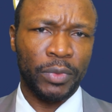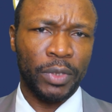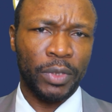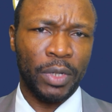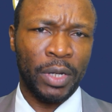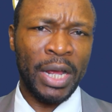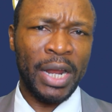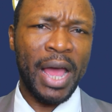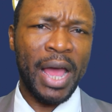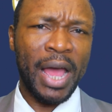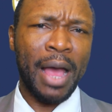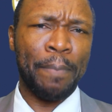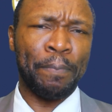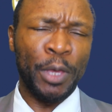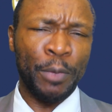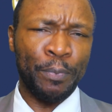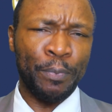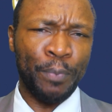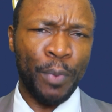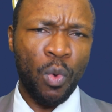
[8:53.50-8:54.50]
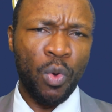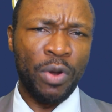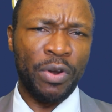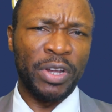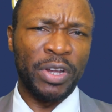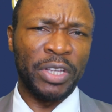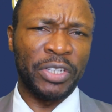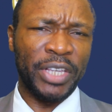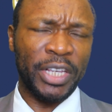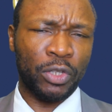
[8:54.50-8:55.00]
and that our people will
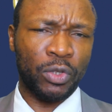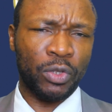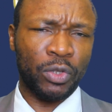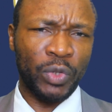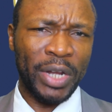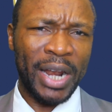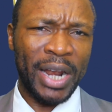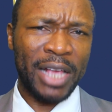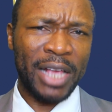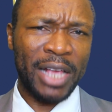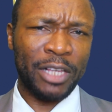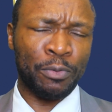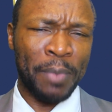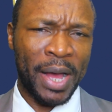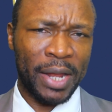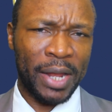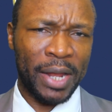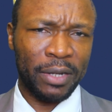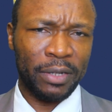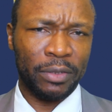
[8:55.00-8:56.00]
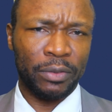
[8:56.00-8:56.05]
resist to the last man